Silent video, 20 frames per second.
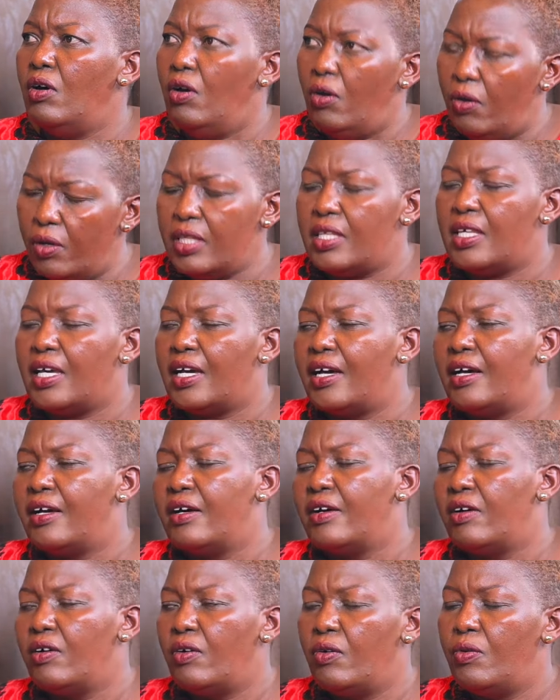Comfort. Oh yeah.
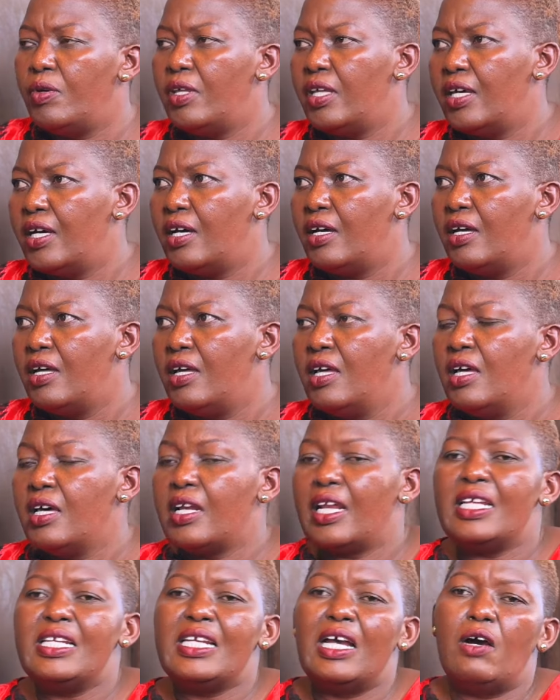Oh yeah.
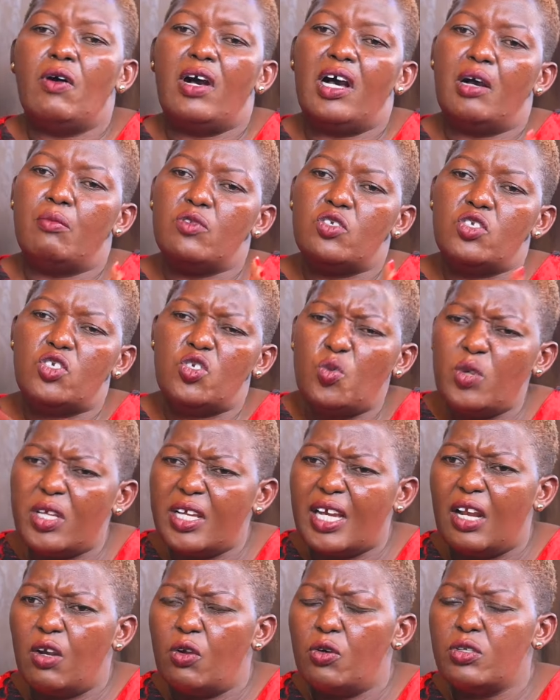Right now I'm
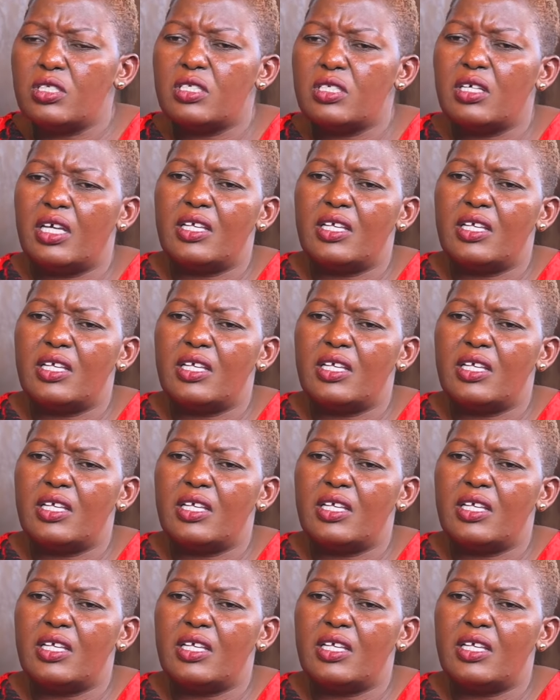doing a lot,